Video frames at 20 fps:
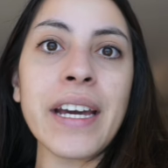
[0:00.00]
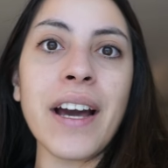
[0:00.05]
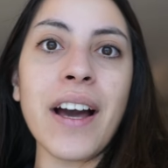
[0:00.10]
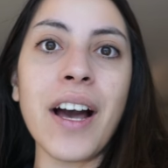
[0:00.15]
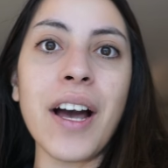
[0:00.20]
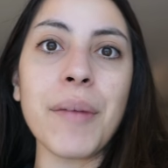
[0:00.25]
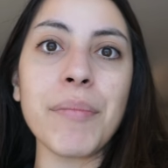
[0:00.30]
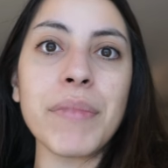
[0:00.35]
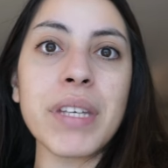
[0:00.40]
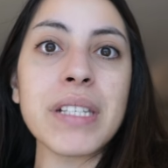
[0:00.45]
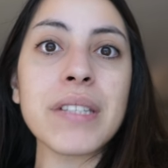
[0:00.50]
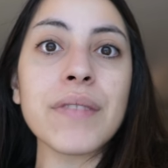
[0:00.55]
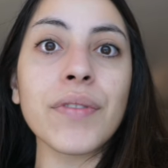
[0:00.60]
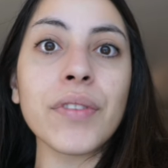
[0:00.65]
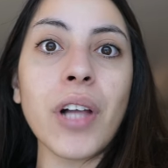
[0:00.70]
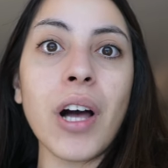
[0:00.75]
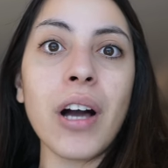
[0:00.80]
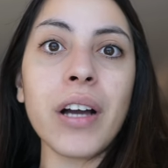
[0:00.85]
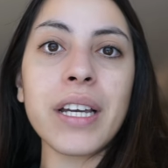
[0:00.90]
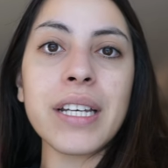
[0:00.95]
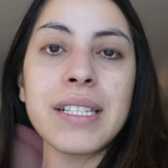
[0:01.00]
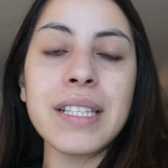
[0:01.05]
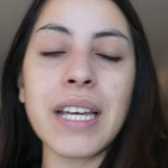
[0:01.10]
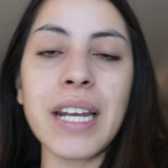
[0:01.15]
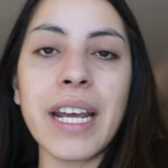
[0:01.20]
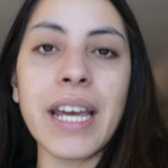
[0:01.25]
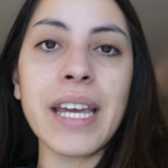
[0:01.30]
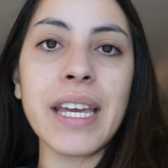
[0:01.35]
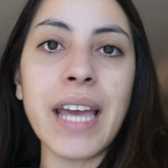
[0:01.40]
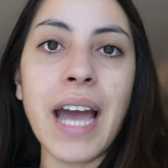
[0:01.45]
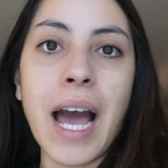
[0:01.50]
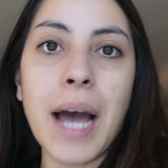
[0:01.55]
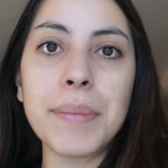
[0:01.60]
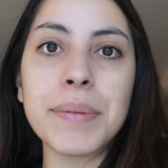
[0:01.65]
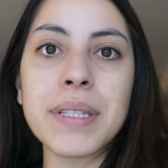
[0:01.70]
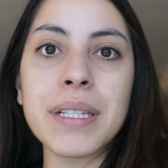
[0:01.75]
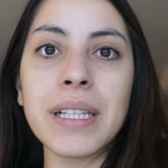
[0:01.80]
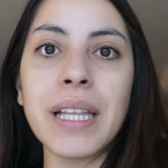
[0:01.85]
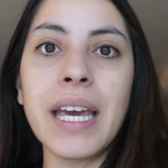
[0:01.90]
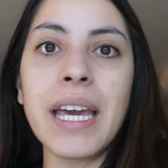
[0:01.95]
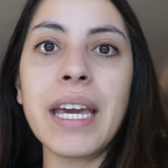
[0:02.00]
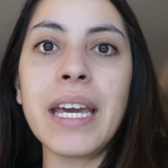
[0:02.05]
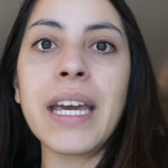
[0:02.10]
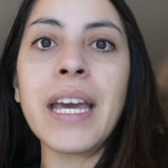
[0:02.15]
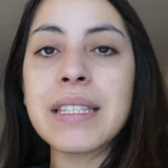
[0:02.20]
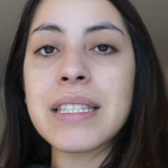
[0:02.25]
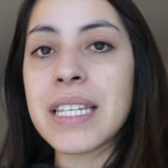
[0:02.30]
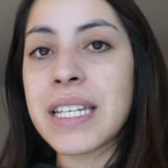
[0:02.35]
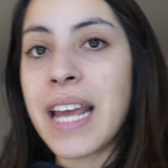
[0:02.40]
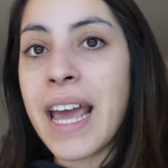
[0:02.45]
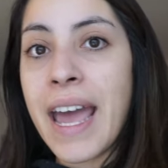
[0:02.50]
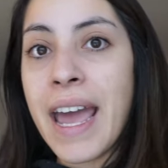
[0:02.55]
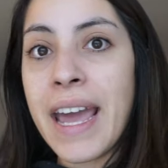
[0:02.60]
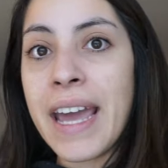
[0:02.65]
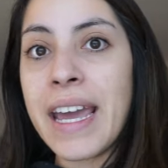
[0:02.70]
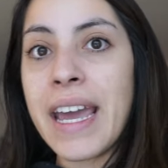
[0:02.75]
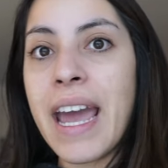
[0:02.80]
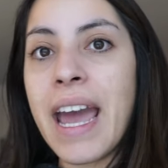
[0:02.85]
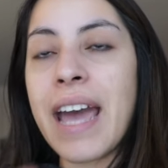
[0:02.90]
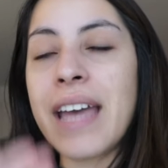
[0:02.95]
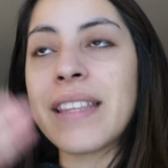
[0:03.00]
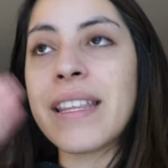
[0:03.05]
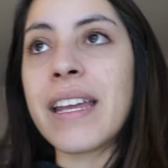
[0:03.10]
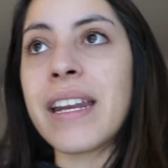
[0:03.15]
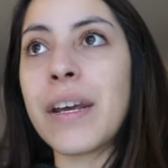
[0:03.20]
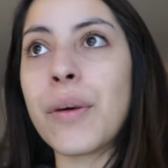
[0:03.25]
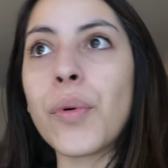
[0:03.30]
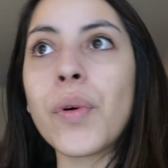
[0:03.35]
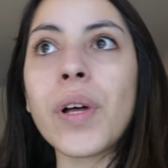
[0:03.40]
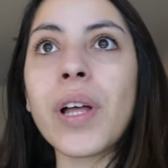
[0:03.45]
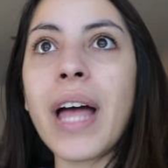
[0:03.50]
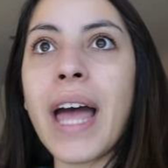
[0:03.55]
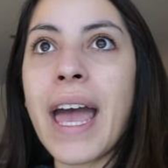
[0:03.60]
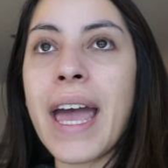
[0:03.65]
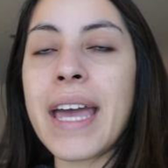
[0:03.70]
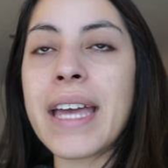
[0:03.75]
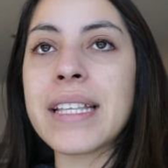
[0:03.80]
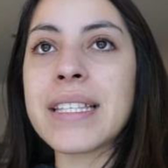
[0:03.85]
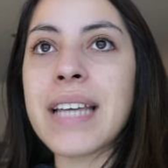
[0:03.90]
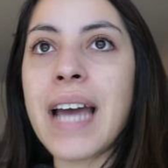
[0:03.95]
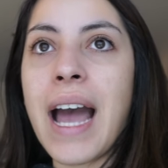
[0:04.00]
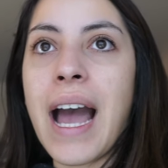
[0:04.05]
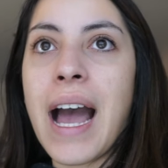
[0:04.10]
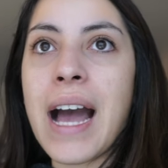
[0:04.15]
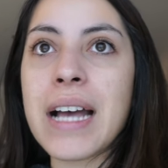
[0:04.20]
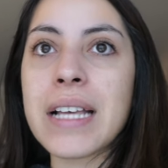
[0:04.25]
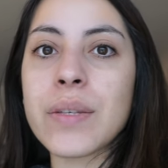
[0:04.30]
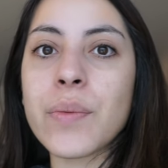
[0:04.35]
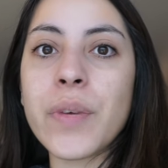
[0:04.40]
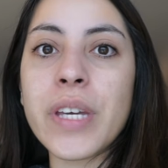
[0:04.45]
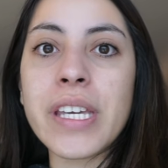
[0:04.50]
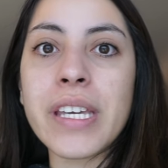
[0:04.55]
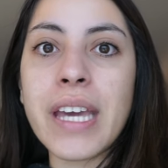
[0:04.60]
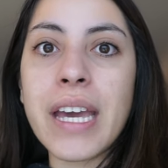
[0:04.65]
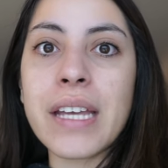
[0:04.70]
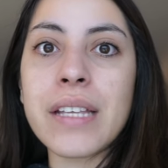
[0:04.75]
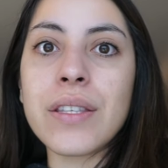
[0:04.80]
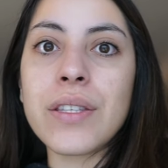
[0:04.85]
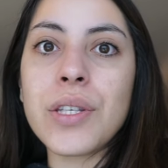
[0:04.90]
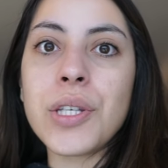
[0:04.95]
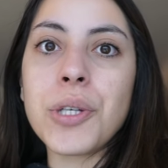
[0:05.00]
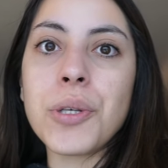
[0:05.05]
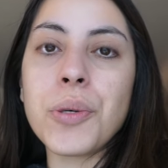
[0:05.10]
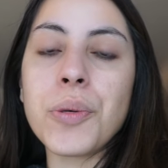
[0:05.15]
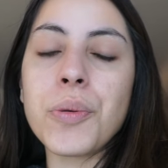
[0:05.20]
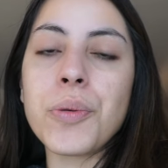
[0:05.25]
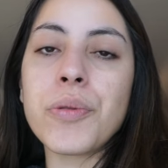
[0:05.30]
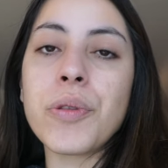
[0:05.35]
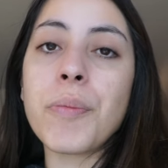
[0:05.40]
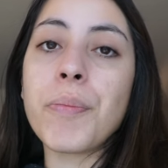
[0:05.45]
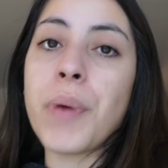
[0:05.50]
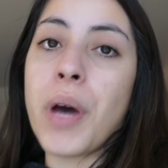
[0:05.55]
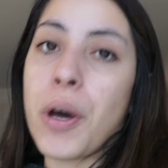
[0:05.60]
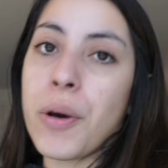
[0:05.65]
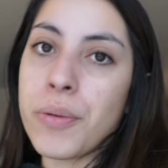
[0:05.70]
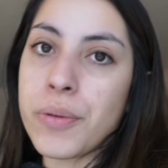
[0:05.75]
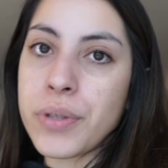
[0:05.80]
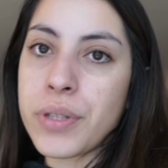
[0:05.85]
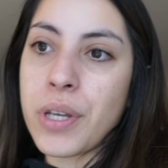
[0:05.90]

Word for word: Um, this vlog is going to encapsulate today and then it will end as we get to the boat.